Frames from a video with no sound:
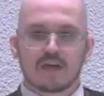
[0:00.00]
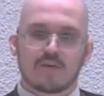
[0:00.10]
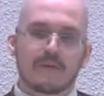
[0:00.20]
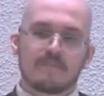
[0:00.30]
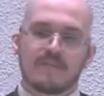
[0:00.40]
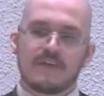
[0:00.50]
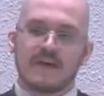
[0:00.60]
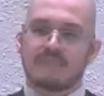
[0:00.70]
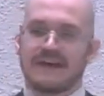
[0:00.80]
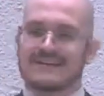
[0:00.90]
Grip
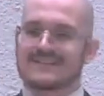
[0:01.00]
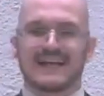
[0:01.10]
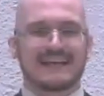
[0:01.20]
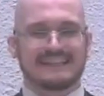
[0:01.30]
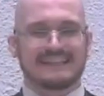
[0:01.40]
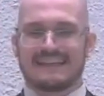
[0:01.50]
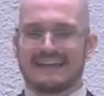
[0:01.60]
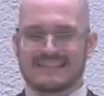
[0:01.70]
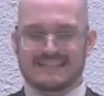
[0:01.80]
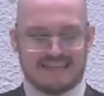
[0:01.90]
them as tightly
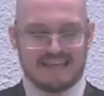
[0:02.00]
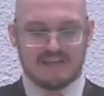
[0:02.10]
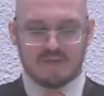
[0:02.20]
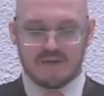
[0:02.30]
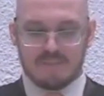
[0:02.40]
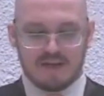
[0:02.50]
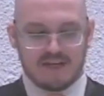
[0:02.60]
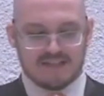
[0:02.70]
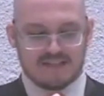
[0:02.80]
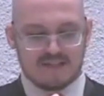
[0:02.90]
as they grip
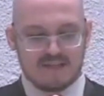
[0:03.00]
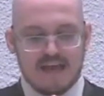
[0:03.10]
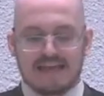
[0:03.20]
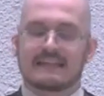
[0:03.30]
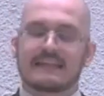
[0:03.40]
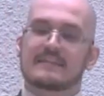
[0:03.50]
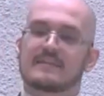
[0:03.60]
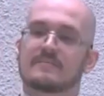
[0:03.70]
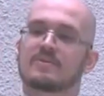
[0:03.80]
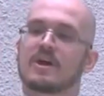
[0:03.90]
us, and let
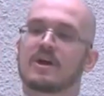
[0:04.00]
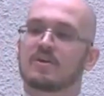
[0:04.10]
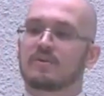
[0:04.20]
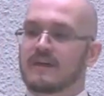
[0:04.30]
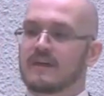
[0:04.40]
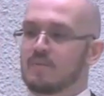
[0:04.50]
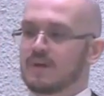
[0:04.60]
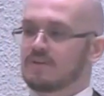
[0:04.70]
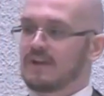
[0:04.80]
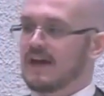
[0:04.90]
them know they
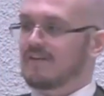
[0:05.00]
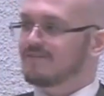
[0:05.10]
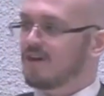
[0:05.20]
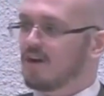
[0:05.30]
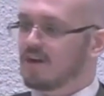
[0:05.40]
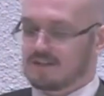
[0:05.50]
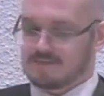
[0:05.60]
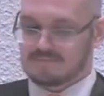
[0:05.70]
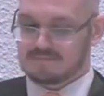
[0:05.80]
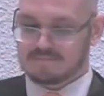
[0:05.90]
will not
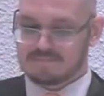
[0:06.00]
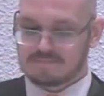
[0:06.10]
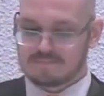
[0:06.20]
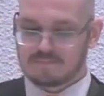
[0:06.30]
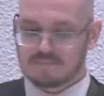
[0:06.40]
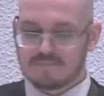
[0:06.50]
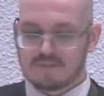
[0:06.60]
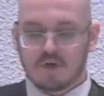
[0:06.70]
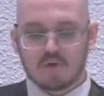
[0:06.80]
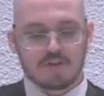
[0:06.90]
fall.
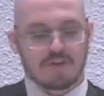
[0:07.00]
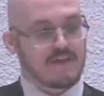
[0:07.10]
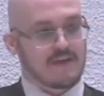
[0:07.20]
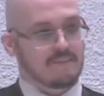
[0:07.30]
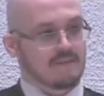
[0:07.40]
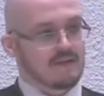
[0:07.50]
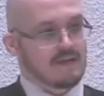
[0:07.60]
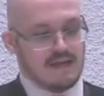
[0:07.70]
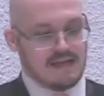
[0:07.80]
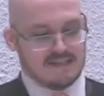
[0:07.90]
Hold them
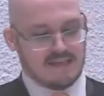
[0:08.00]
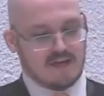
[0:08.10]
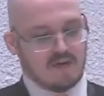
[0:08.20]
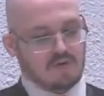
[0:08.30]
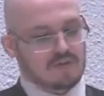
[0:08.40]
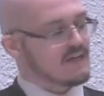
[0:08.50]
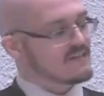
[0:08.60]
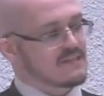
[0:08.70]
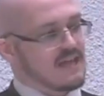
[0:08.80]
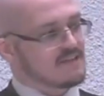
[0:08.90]
as they hold
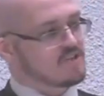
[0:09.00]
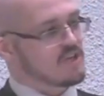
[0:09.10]
us, and